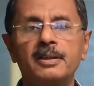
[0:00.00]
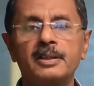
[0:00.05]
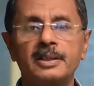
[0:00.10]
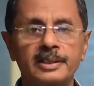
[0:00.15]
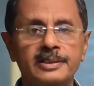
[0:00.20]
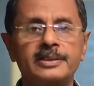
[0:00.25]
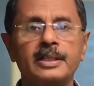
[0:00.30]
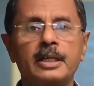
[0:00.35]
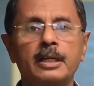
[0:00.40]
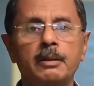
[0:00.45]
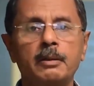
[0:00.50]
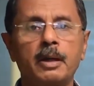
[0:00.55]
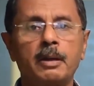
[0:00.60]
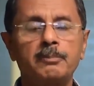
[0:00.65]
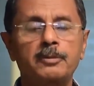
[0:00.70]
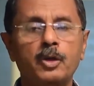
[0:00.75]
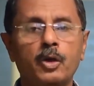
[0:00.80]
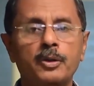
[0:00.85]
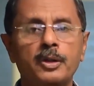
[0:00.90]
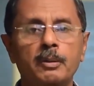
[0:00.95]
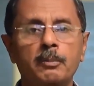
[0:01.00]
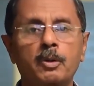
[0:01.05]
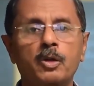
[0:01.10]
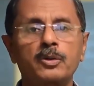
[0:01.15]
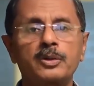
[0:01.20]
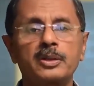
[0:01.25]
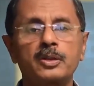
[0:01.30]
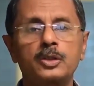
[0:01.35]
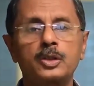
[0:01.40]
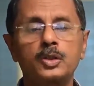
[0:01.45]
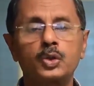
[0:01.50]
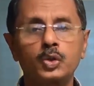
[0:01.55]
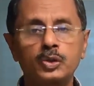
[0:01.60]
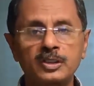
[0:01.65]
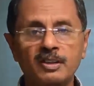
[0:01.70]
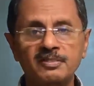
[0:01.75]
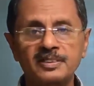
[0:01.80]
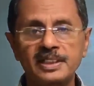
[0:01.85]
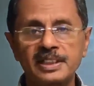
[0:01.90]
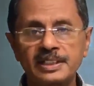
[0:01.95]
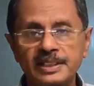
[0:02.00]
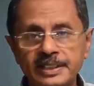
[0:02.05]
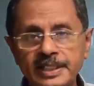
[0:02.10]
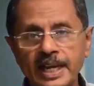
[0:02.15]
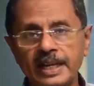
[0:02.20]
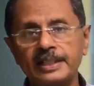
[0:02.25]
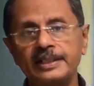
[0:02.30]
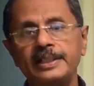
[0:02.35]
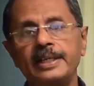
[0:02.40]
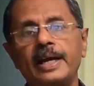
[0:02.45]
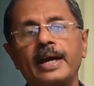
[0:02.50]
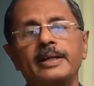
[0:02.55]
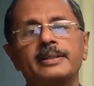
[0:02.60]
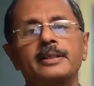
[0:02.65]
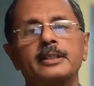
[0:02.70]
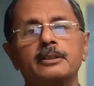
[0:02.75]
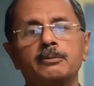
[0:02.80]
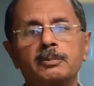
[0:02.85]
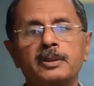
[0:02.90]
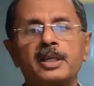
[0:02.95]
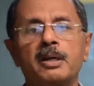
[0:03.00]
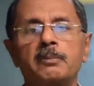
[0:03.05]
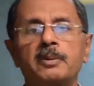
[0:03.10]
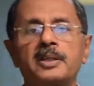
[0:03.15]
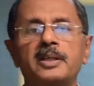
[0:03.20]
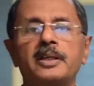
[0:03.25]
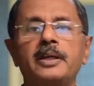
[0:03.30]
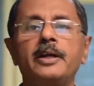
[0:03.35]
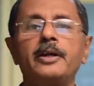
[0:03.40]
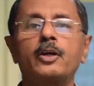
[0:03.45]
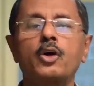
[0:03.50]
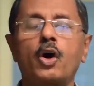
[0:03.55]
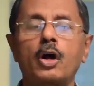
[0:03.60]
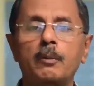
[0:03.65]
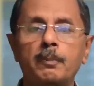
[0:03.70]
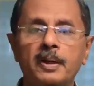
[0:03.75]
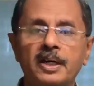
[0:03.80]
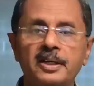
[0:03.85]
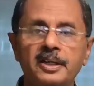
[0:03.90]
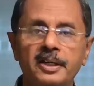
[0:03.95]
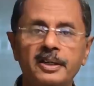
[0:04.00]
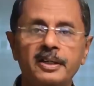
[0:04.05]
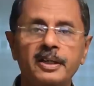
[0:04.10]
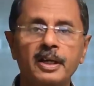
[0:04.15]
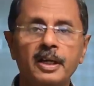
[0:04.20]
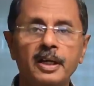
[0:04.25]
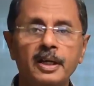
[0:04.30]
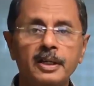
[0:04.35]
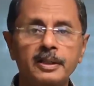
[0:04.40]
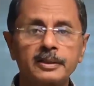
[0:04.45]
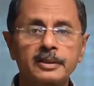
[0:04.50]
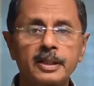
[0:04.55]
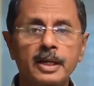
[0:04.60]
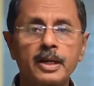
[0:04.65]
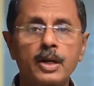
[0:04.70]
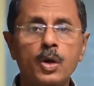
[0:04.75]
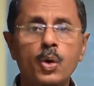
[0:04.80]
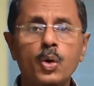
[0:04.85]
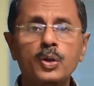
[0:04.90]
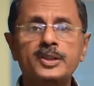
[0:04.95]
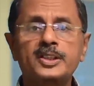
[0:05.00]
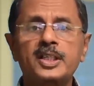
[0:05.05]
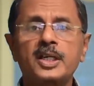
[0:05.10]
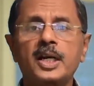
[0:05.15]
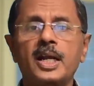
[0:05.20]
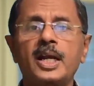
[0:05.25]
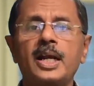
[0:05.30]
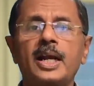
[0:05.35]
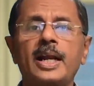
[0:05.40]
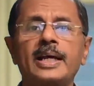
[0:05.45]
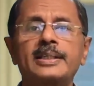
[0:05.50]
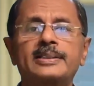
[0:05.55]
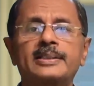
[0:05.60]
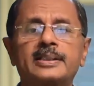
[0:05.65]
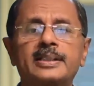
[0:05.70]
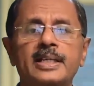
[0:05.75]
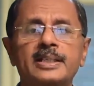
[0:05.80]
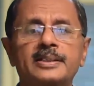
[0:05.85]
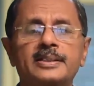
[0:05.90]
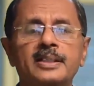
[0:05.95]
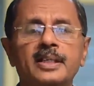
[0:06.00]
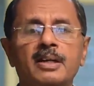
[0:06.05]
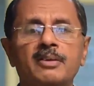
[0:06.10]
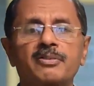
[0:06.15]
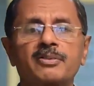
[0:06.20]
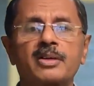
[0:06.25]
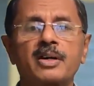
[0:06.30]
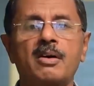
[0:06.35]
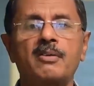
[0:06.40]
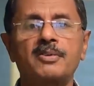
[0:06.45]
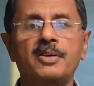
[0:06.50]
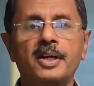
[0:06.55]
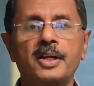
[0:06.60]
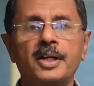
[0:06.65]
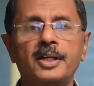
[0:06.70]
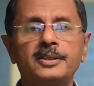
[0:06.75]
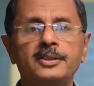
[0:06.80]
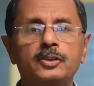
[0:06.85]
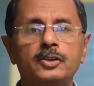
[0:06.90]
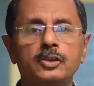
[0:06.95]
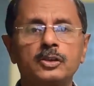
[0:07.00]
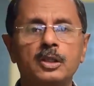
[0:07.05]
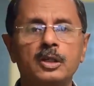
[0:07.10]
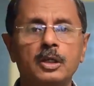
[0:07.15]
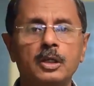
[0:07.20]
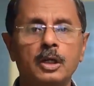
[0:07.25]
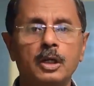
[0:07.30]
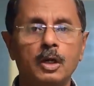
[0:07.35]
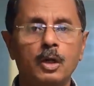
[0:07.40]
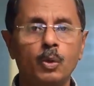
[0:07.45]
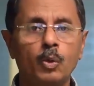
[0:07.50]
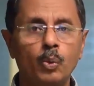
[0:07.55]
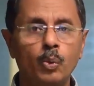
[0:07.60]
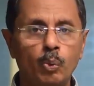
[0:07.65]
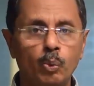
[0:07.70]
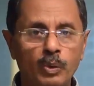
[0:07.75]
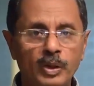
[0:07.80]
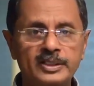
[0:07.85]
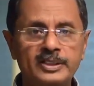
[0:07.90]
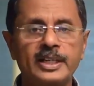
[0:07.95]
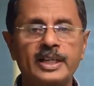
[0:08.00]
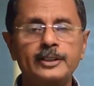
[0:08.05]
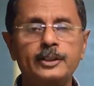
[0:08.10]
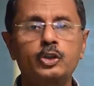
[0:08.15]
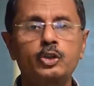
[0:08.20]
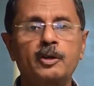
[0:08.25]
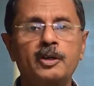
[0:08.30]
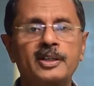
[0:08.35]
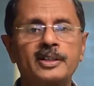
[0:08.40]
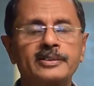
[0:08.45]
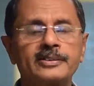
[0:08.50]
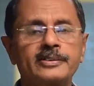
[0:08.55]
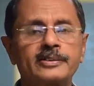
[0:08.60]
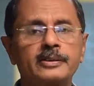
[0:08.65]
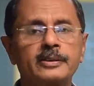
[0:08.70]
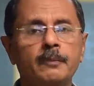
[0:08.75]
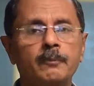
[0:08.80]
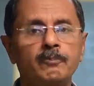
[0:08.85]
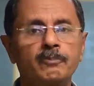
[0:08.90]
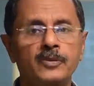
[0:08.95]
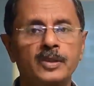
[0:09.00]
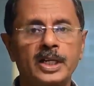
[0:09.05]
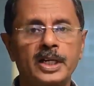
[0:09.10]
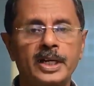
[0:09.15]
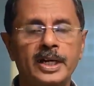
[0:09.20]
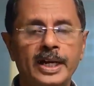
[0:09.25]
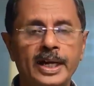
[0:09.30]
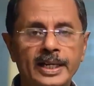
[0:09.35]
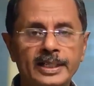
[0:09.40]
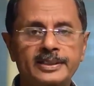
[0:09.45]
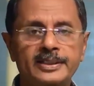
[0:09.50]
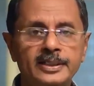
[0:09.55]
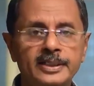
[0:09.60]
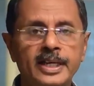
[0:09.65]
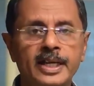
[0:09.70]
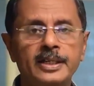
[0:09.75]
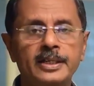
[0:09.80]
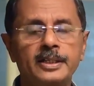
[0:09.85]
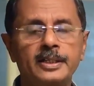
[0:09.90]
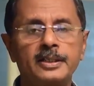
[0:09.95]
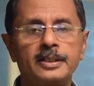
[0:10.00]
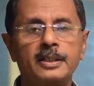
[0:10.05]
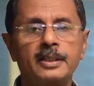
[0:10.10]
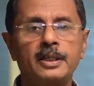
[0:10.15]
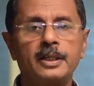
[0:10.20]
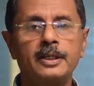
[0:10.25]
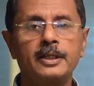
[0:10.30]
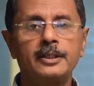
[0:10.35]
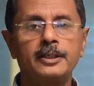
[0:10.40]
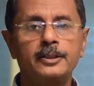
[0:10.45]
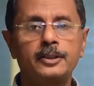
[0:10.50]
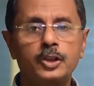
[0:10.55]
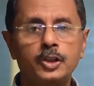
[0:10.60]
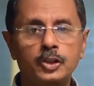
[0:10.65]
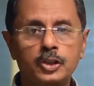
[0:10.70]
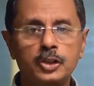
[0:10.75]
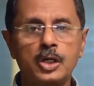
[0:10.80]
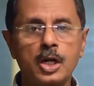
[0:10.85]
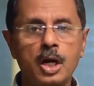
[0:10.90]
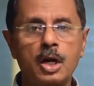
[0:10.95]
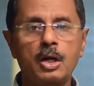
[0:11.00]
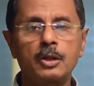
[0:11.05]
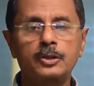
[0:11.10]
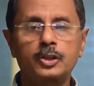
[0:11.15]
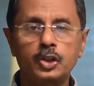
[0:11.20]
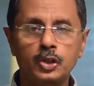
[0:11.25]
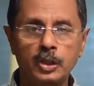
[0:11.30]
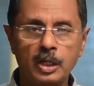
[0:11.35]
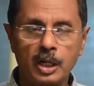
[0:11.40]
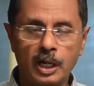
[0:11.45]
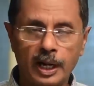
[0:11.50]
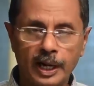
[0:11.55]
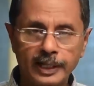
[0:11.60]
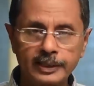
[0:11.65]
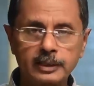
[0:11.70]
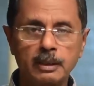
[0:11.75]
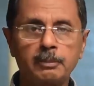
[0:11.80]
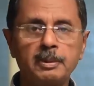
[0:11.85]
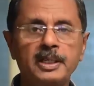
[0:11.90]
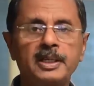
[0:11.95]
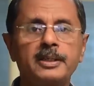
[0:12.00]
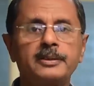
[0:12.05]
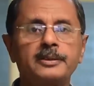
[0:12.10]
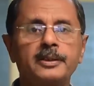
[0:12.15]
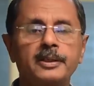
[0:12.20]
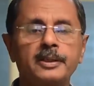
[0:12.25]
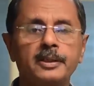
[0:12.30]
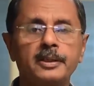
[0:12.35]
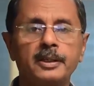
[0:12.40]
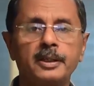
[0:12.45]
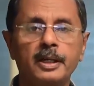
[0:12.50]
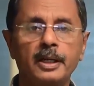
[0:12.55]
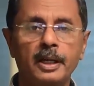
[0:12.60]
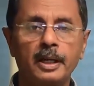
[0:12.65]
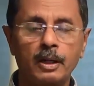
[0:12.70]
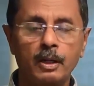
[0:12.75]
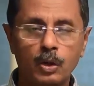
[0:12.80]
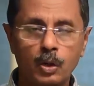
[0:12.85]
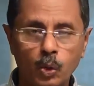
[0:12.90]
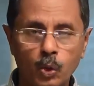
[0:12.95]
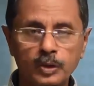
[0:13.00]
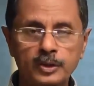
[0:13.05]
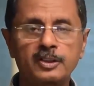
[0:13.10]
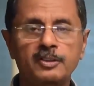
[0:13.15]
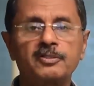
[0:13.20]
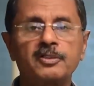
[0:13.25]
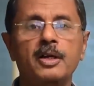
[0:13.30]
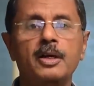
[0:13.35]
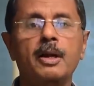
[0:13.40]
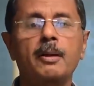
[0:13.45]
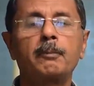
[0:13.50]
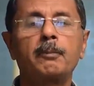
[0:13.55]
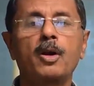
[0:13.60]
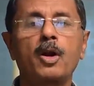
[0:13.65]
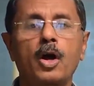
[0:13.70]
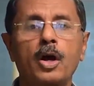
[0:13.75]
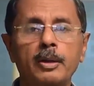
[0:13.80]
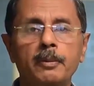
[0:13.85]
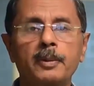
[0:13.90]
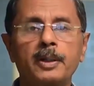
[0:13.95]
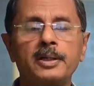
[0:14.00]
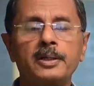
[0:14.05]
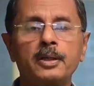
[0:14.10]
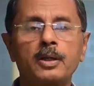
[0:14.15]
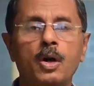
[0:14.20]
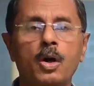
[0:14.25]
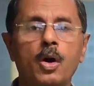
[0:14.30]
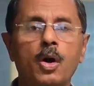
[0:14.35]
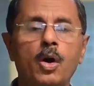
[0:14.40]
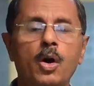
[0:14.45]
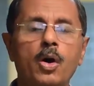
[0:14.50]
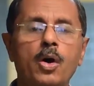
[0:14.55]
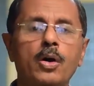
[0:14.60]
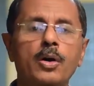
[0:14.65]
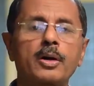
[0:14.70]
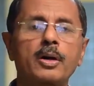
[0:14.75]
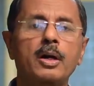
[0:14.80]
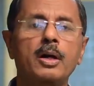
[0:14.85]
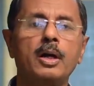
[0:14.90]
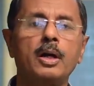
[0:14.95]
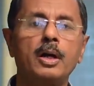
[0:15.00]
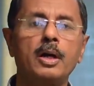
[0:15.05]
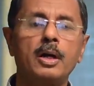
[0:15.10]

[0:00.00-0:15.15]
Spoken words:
Recently I am talking about 2010, the Act has been amended, incorporating the notional extension of coverage which ensures that an accident should either be in the course of your employment or